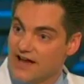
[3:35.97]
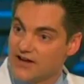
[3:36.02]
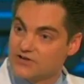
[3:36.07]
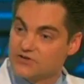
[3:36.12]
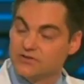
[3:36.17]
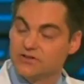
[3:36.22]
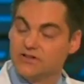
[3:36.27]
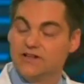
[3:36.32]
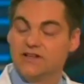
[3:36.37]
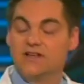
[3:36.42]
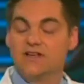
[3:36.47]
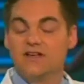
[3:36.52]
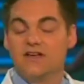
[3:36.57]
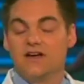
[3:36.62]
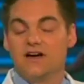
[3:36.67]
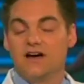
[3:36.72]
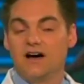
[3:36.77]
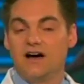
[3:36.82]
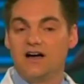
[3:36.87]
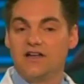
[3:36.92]
actually.
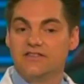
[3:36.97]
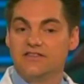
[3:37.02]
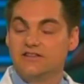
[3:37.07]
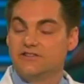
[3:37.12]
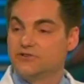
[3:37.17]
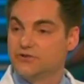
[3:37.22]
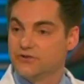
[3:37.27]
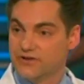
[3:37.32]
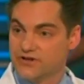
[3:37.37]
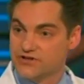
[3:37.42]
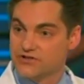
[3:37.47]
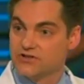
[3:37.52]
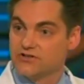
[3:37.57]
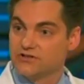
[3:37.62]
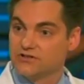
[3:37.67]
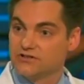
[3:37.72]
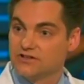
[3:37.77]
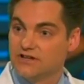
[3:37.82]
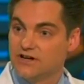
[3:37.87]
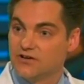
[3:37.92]
The
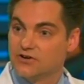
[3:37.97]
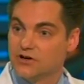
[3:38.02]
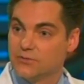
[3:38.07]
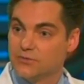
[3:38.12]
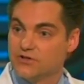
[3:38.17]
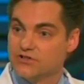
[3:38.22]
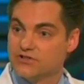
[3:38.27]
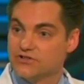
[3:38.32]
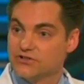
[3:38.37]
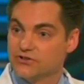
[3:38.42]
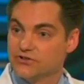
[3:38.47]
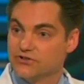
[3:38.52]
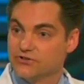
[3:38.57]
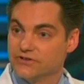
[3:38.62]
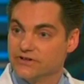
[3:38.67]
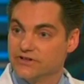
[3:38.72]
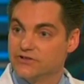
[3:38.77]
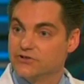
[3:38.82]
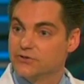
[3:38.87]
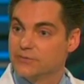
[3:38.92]
traditional glaucoma
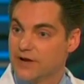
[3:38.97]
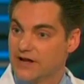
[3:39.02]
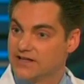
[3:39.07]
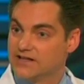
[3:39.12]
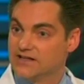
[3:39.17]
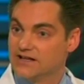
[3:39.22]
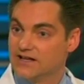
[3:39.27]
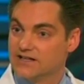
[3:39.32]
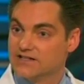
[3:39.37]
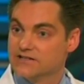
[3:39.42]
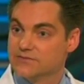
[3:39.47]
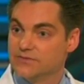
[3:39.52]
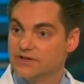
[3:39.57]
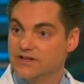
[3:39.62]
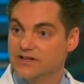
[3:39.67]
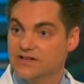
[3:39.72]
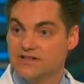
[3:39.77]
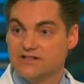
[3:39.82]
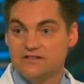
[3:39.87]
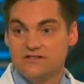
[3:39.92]
surgery,
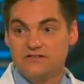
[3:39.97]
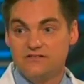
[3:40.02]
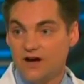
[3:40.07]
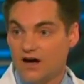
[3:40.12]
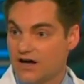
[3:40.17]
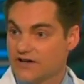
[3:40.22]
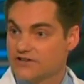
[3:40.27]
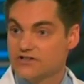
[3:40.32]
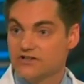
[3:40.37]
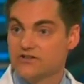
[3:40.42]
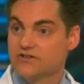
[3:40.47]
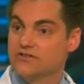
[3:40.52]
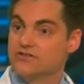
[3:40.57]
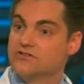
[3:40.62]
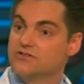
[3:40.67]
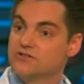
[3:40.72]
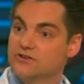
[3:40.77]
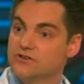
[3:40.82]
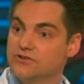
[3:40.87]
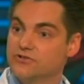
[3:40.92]
trabeculectomy, is not a
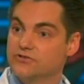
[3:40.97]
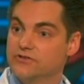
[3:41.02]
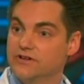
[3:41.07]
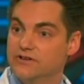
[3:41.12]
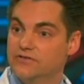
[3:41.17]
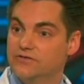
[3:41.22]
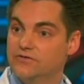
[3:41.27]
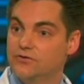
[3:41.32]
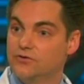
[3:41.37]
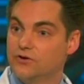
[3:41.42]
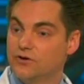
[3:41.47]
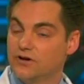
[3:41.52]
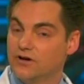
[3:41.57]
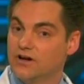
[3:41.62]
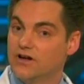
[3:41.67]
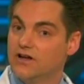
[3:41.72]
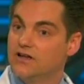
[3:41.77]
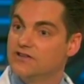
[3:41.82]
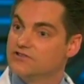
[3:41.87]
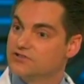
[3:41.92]
good surgery
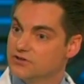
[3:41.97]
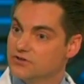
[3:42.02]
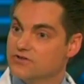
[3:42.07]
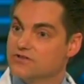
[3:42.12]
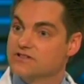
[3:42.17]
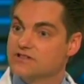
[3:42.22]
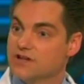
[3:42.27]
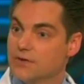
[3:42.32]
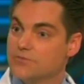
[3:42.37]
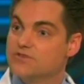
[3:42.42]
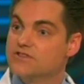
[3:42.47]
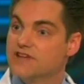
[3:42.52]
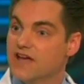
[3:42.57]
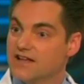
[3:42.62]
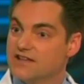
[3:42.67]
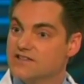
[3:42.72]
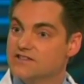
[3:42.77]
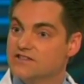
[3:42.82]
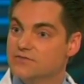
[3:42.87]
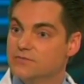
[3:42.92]
for certain
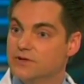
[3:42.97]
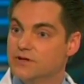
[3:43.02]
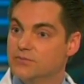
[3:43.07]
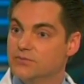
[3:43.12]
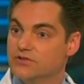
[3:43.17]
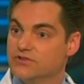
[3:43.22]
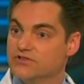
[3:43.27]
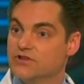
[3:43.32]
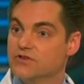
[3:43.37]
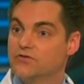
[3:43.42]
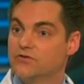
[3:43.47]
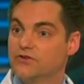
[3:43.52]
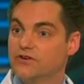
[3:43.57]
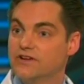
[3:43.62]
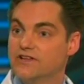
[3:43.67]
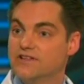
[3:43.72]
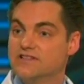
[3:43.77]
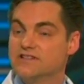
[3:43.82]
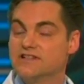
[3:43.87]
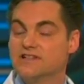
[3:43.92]
subsets of people. So, for
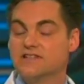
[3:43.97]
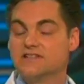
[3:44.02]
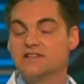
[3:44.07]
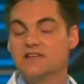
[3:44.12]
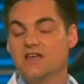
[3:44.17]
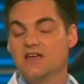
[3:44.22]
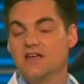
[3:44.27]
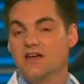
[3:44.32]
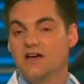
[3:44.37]
instance,